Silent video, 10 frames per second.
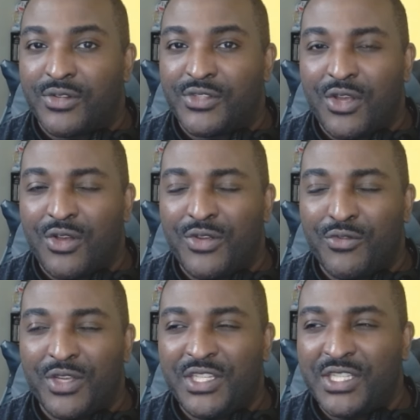So it
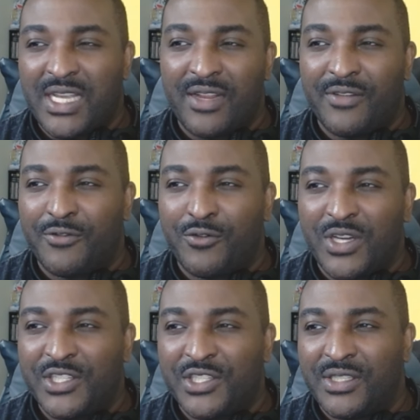really just kind of
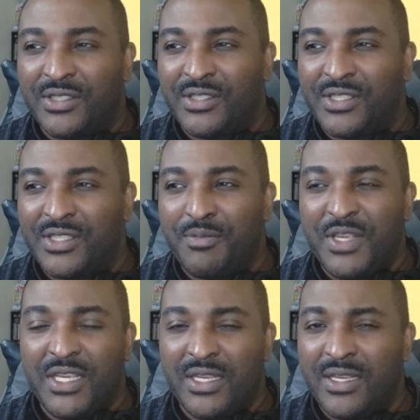questions to
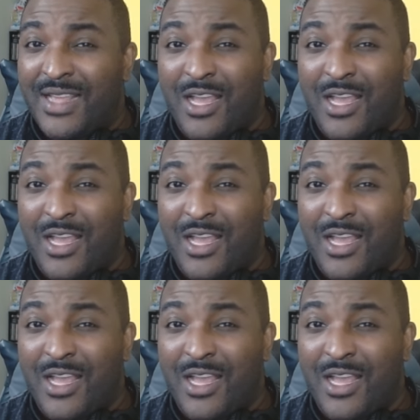me,